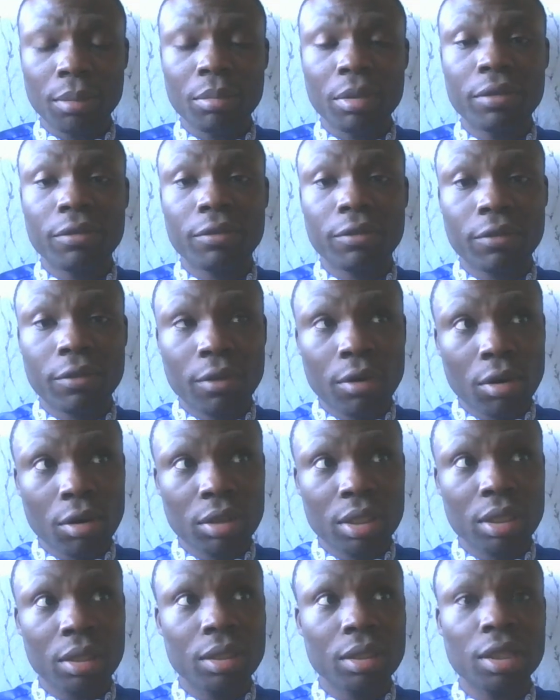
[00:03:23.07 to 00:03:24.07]

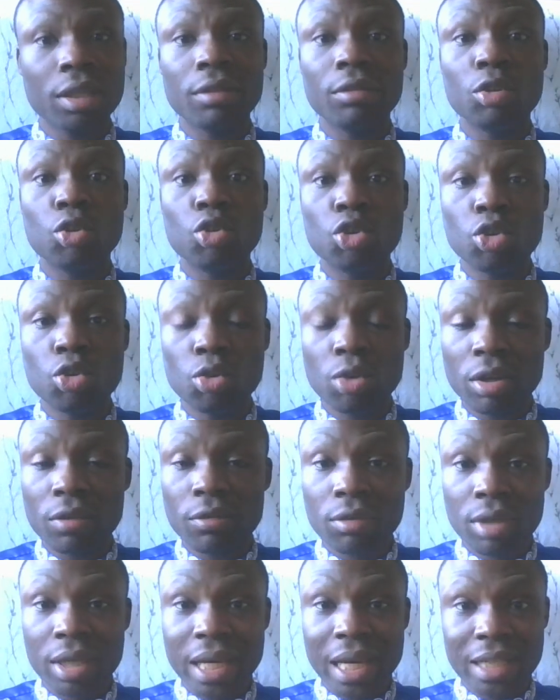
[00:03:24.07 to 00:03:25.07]
Before you
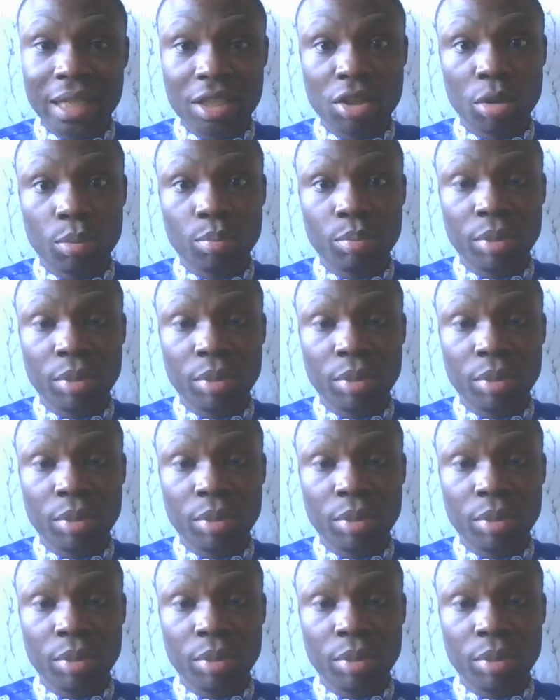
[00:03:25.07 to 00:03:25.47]
even get your